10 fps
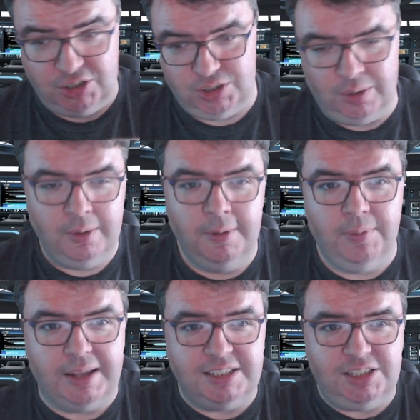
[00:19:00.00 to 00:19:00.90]
is
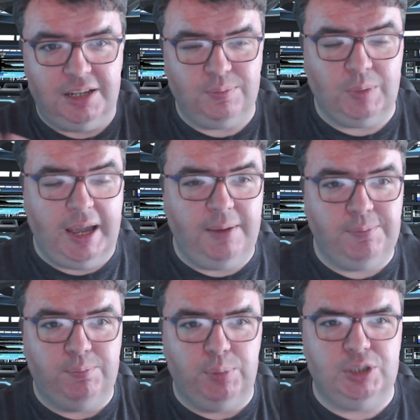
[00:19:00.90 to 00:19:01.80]
like this is a, a
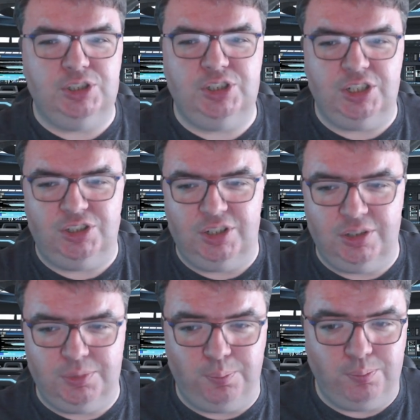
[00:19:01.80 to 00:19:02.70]

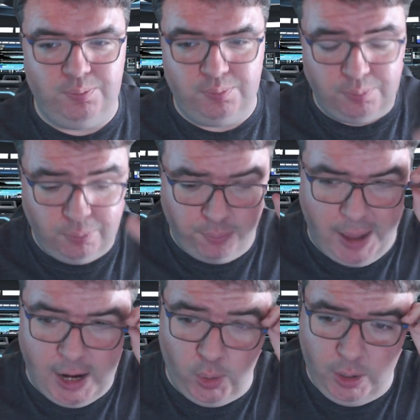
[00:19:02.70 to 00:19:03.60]
persistent
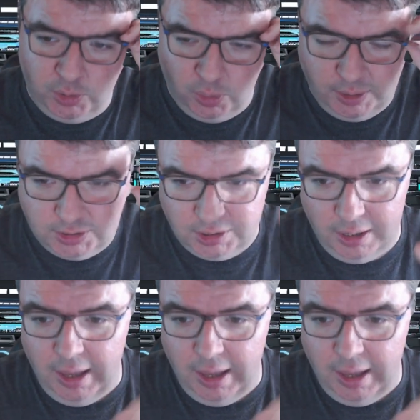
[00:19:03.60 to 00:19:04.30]
background noise